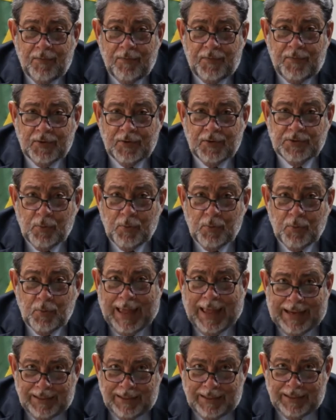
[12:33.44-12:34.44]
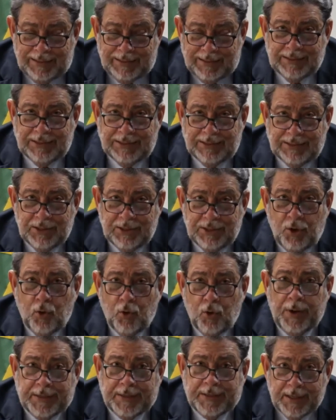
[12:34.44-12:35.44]
for small islands
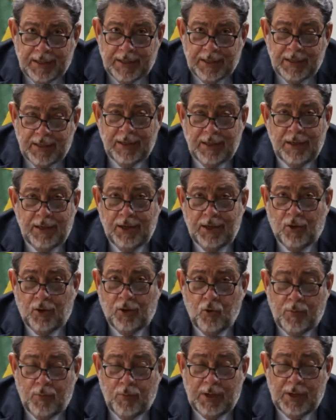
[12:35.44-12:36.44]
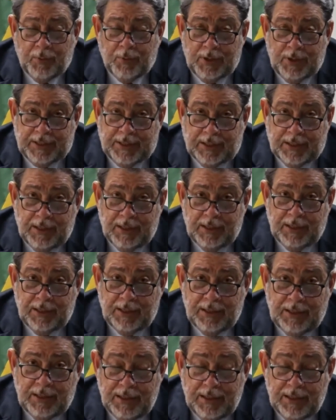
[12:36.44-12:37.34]
within the global political